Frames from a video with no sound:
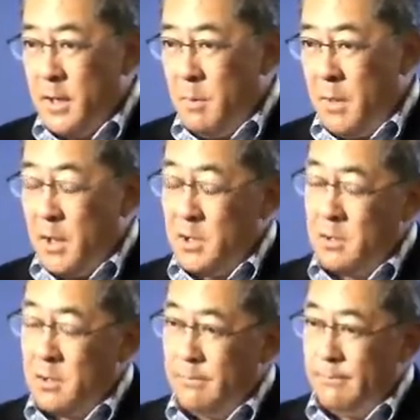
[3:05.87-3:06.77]

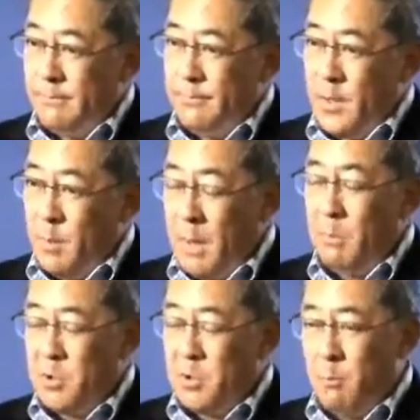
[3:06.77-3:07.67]
Because the
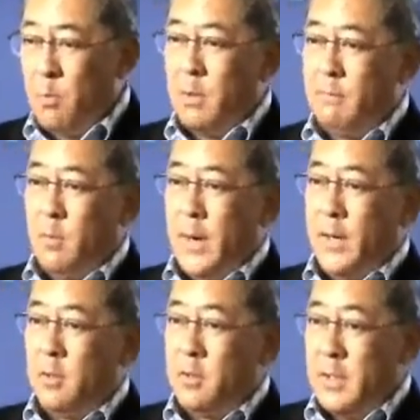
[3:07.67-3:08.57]
members of the board of directors,